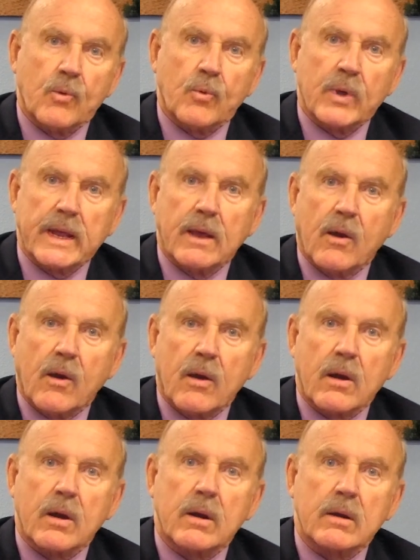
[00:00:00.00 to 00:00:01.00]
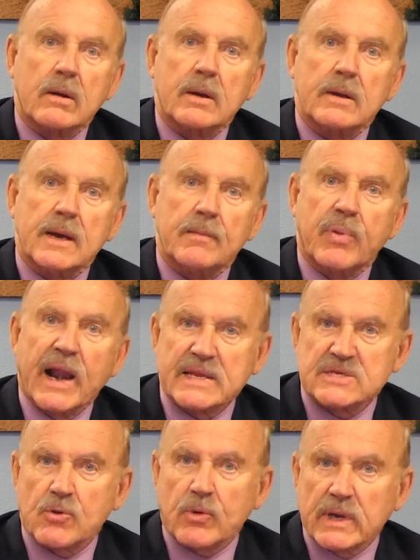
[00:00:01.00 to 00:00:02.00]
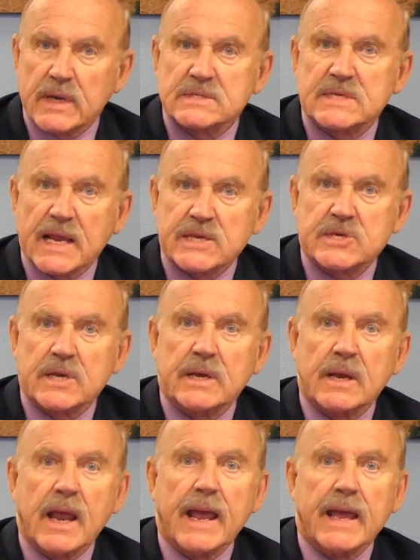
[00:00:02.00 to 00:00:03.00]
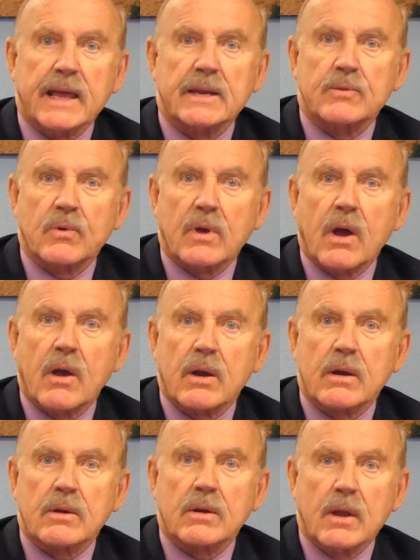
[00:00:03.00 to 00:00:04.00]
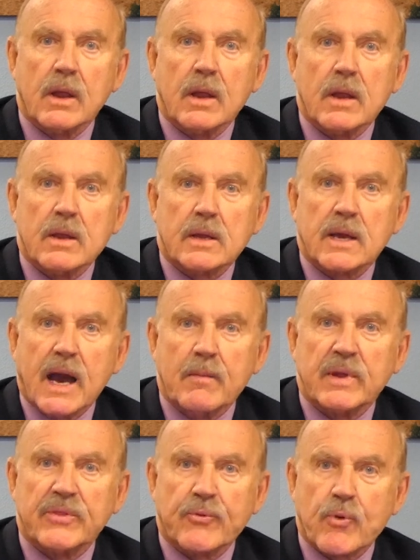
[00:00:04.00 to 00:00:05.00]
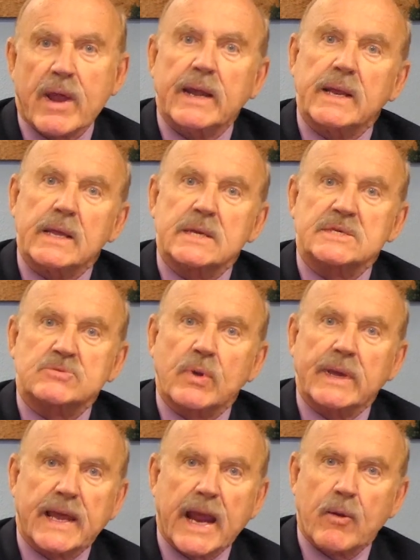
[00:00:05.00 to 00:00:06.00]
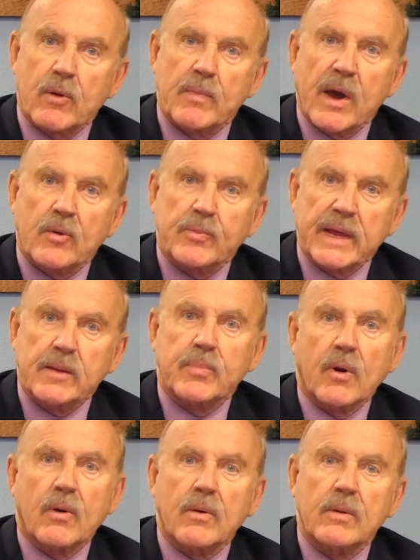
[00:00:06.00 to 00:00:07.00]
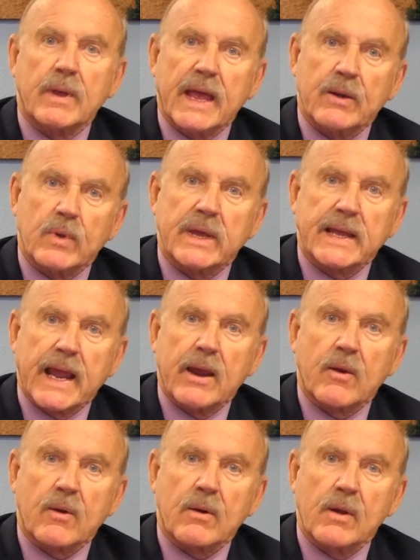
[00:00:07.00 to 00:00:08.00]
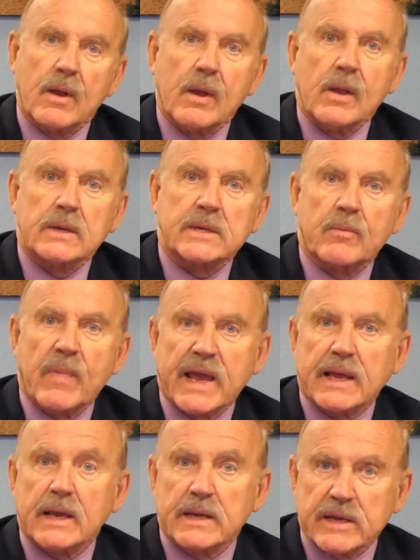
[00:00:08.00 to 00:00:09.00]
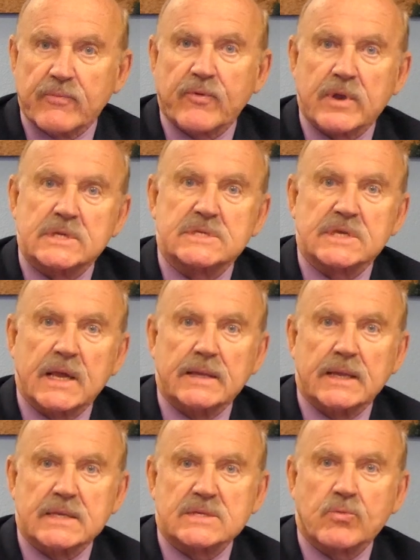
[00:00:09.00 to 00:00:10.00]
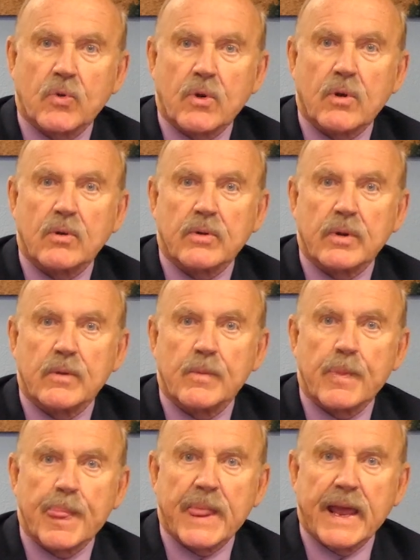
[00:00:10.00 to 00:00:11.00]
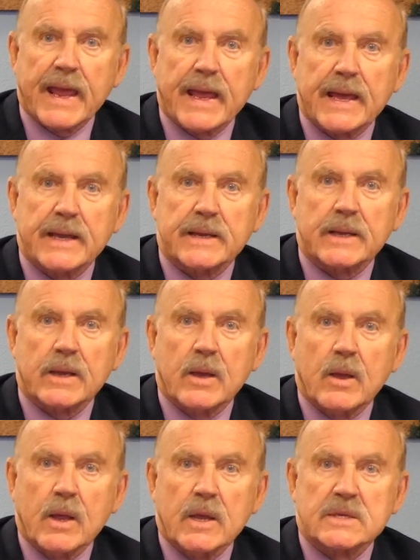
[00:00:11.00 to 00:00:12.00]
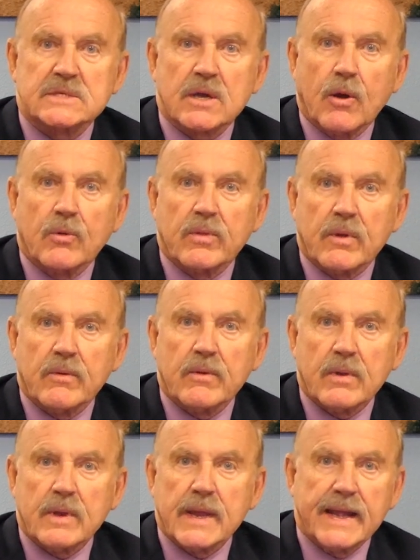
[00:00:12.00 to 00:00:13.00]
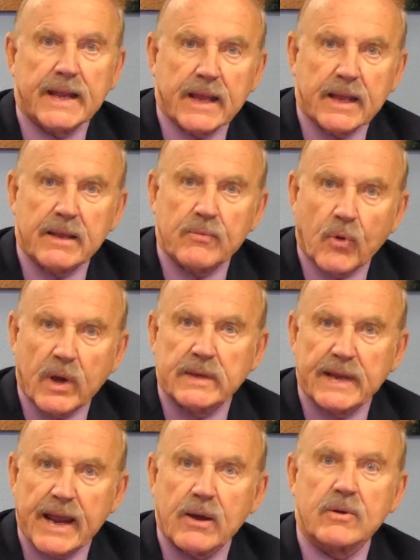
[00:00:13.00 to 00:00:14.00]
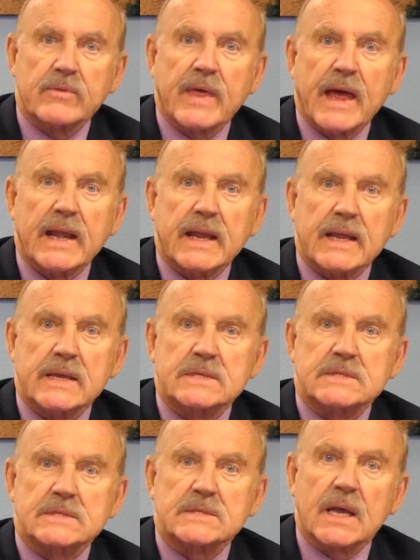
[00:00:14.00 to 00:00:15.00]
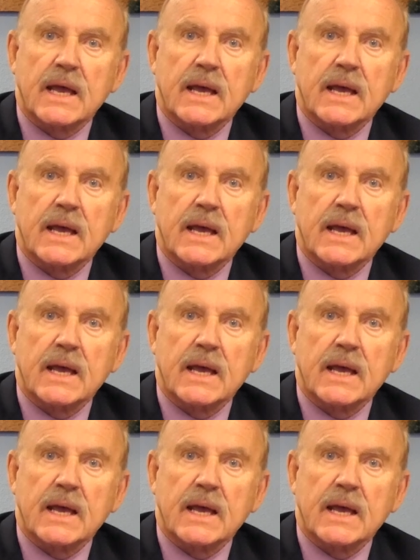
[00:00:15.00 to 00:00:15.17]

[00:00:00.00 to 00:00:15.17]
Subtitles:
we are a blessed organization, and our common thread is we care about people and we care to make a difference in this world. And so anyone there that is